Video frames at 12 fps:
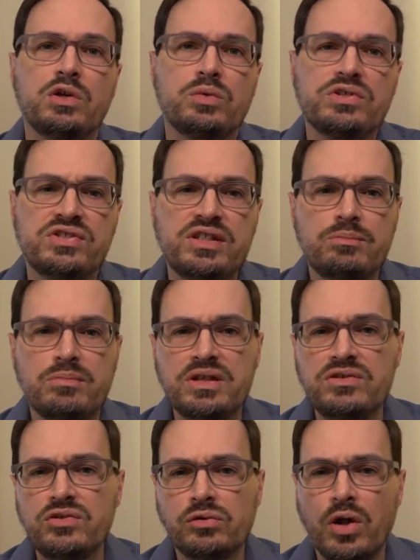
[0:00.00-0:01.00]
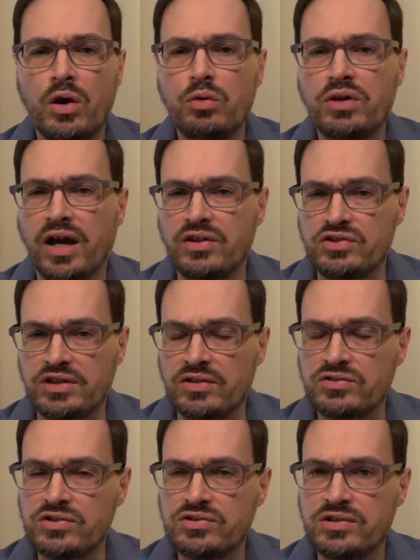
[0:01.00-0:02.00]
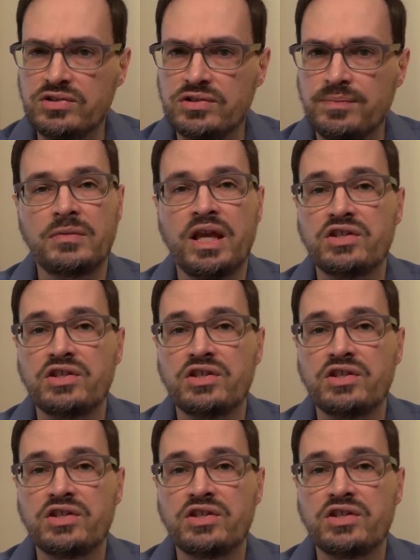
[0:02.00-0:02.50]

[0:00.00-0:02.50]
We see mid to low conscientiousness.